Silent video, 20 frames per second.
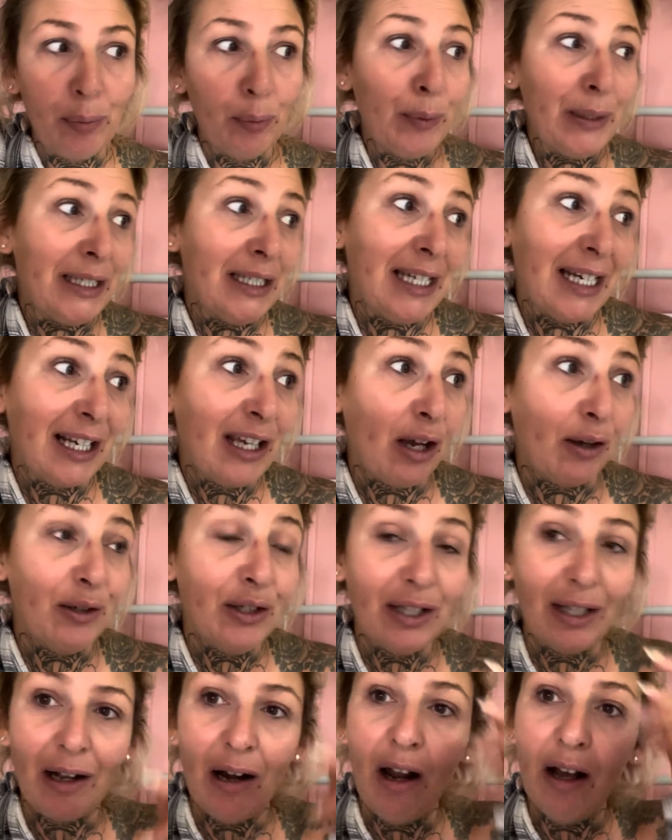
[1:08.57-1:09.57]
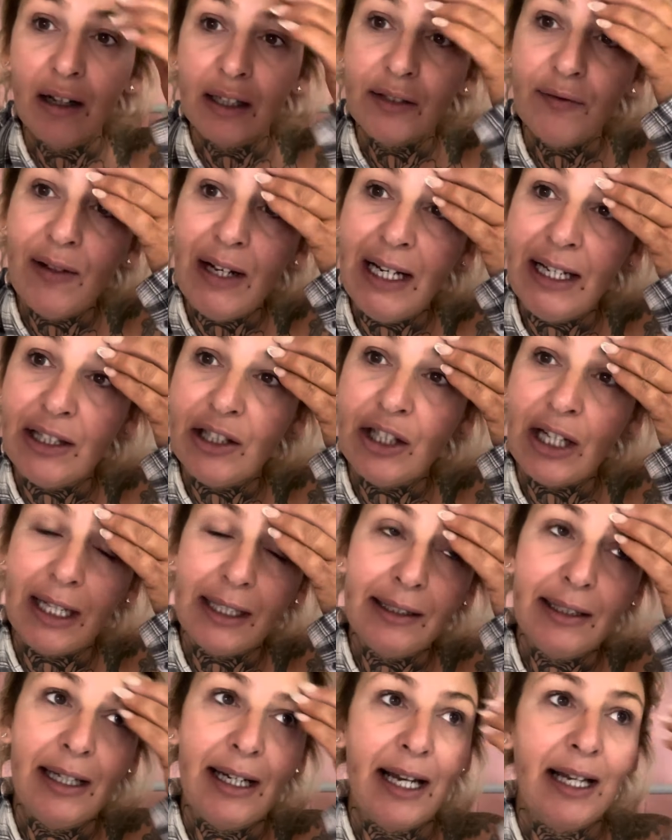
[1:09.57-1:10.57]
We did go to Clark's Village
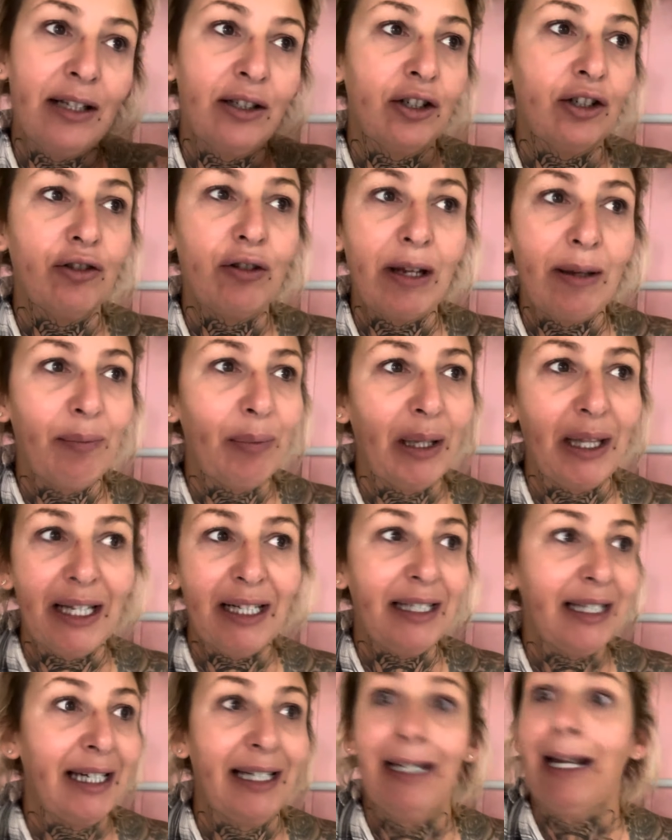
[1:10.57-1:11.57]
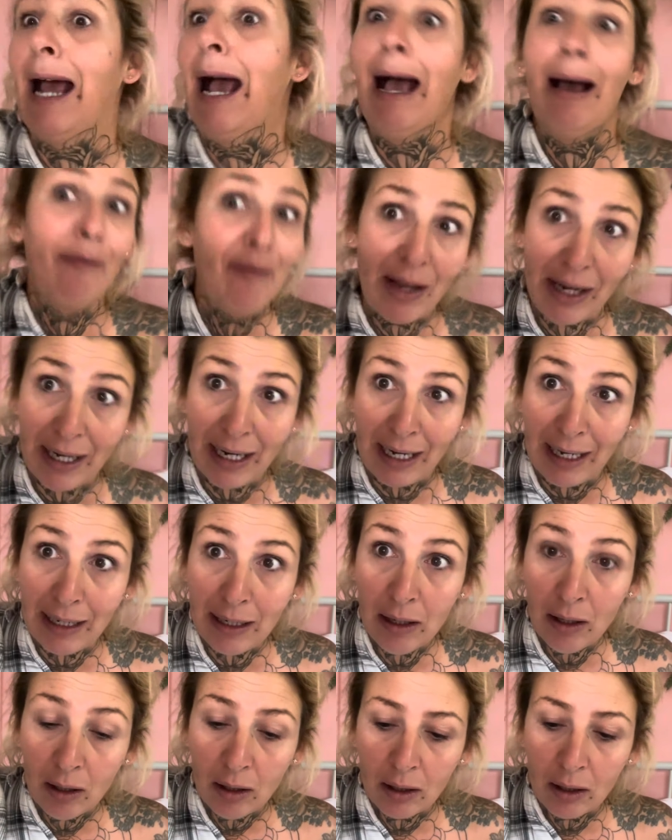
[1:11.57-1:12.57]
yesterday in the street, but they didn't have any.